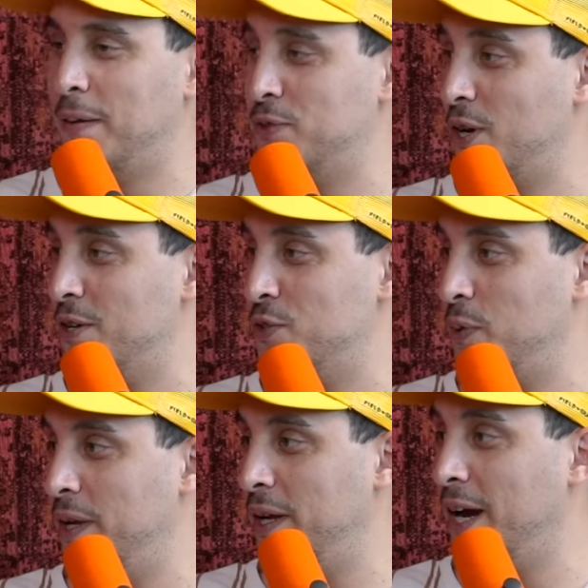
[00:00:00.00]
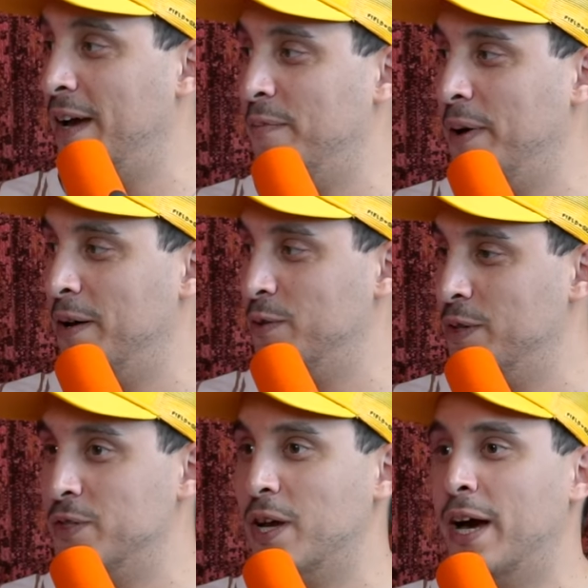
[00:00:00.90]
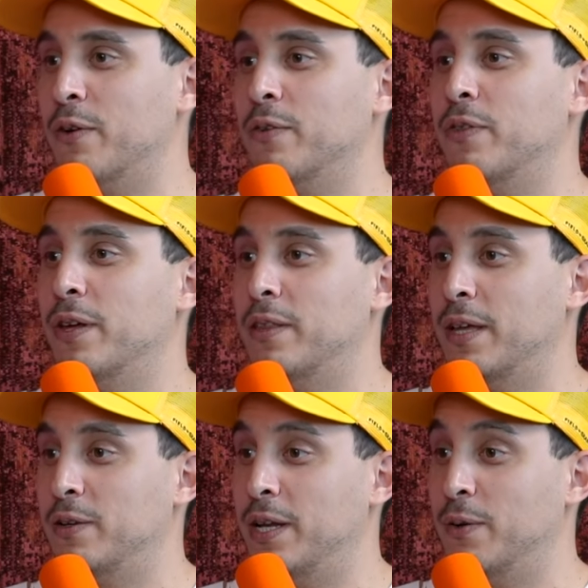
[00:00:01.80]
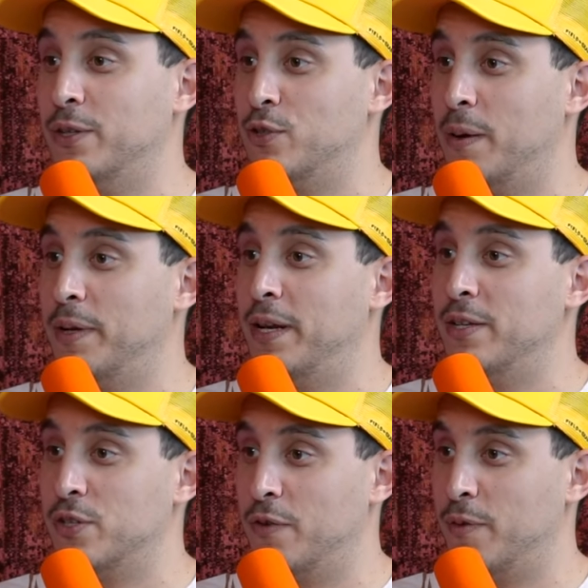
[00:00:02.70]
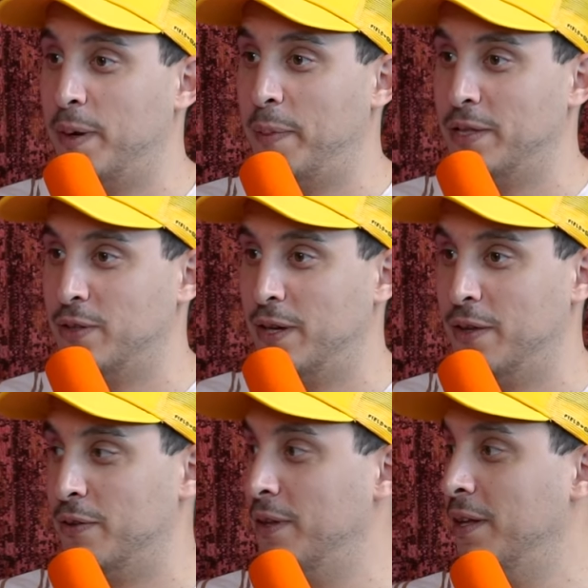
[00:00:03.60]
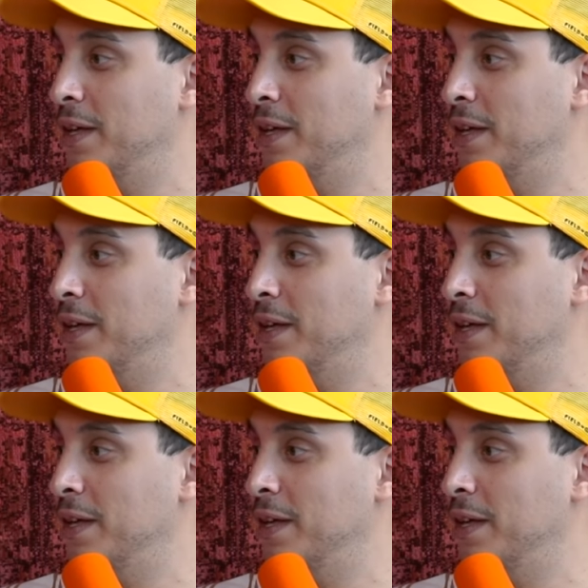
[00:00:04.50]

I'm sorry, sweetie. I have boundaries. I don't think that hearing trauma today is good for my mental health.